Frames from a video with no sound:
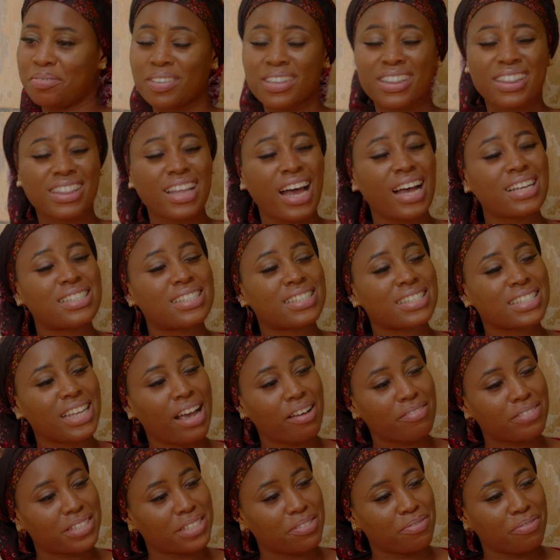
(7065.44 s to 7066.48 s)
That
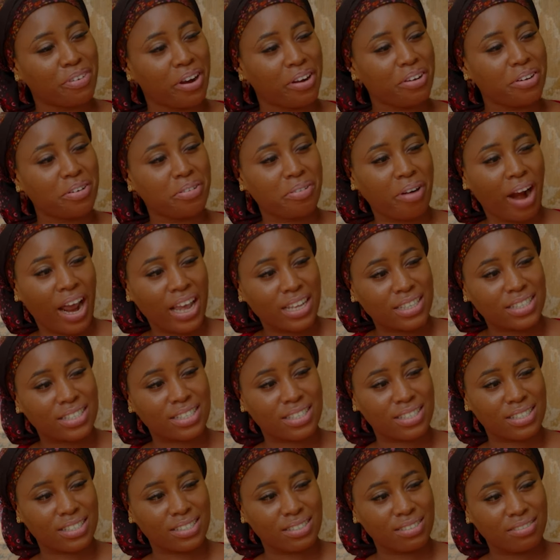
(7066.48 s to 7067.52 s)
serves him very right.
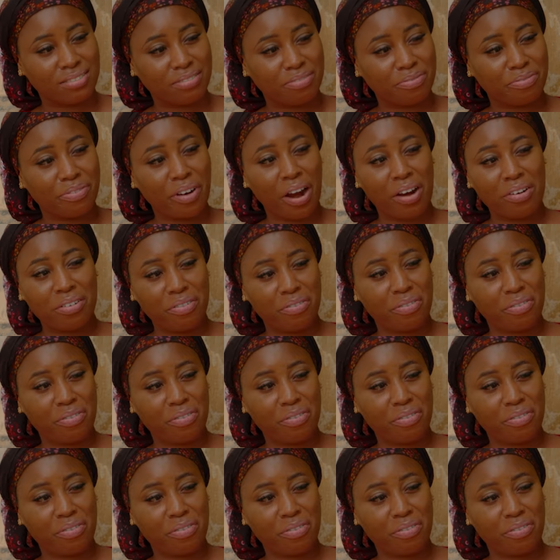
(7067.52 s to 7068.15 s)
Very,